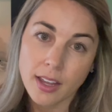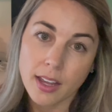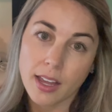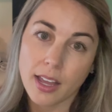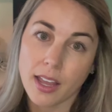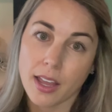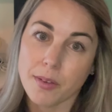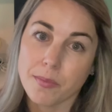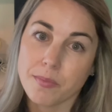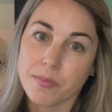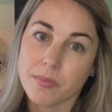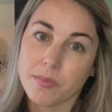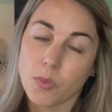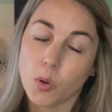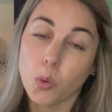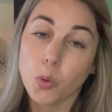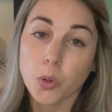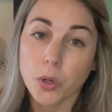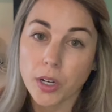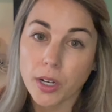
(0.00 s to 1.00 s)
Um,
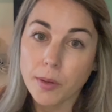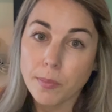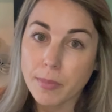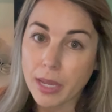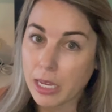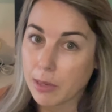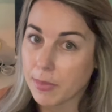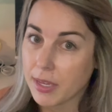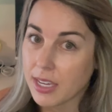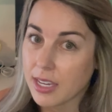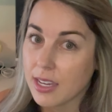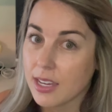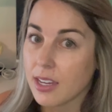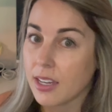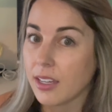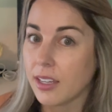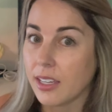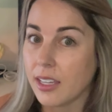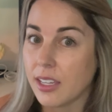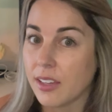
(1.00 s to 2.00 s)
or
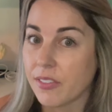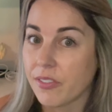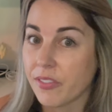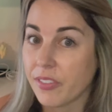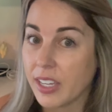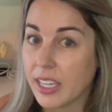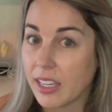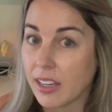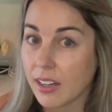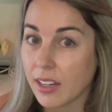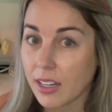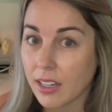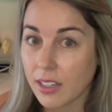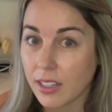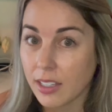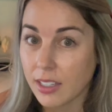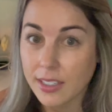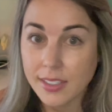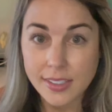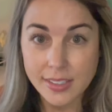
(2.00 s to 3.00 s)
maybe if it
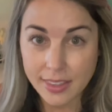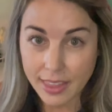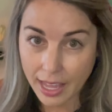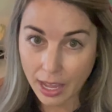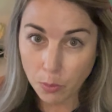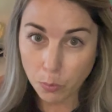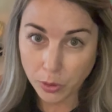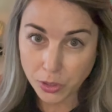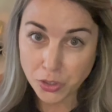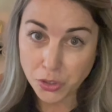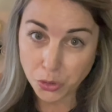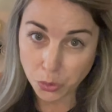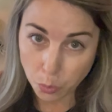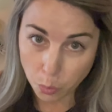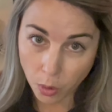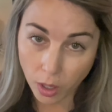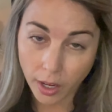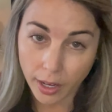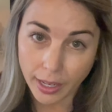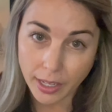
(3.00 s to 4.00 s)
is that what you
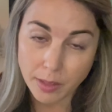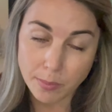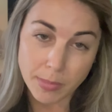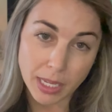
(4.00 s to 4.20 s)
want,